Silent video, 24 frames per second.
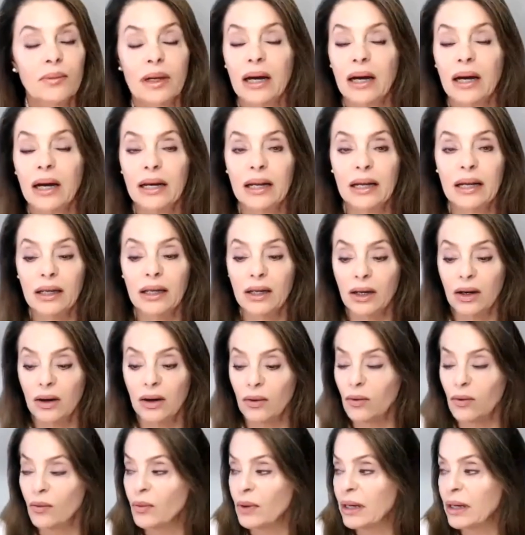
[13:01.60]
Coni,
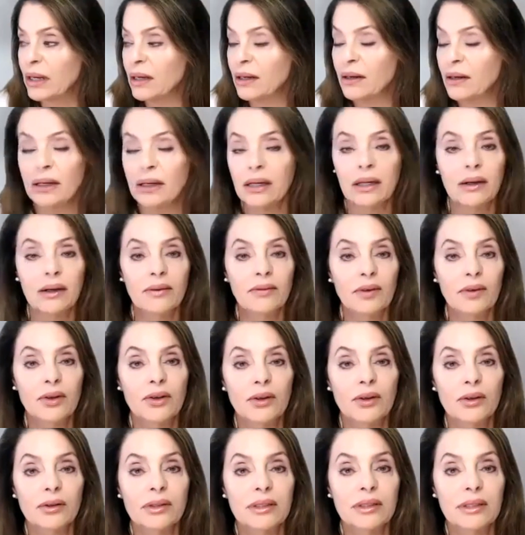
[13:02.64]
we
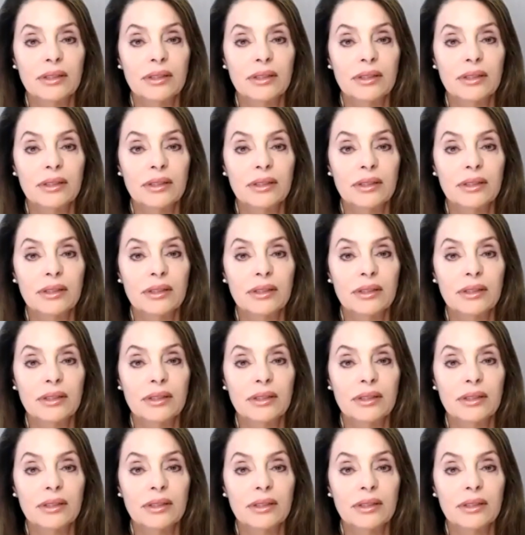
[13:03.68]
interviewed you